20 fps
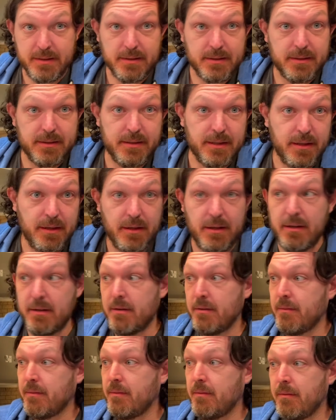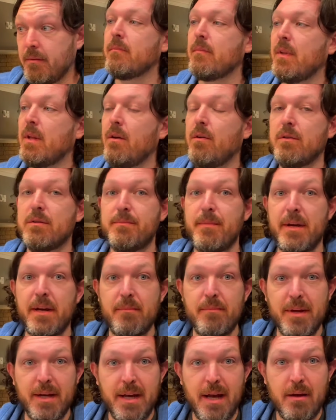let's see. Oh, it's
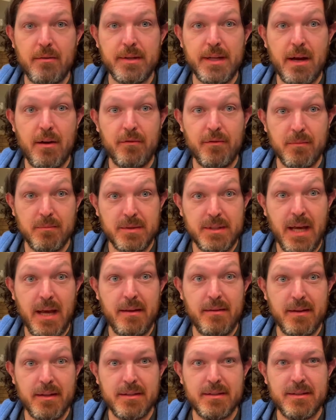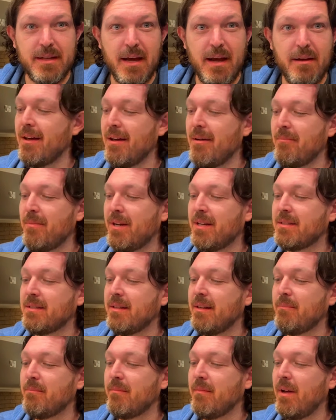making me count down from 10 this time because
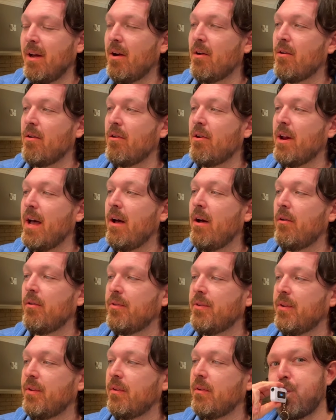it errored out.